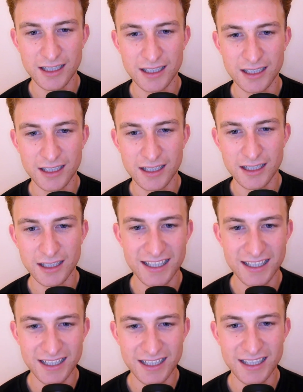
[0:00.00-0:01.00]

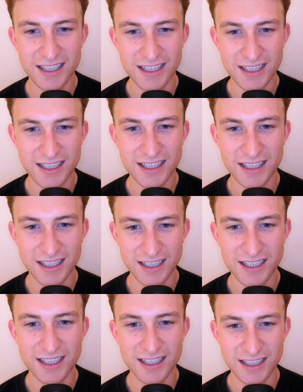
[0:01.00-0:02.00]

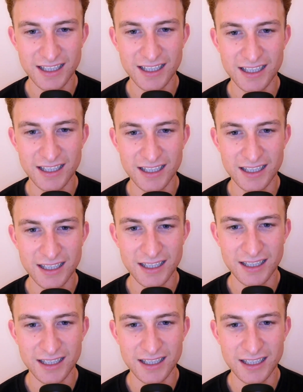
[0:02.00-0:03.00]

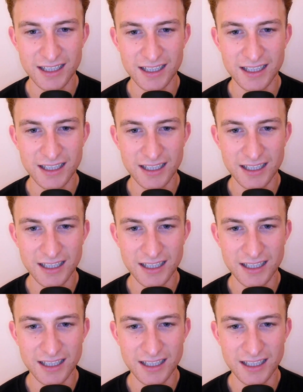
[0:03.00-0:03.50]
(silent)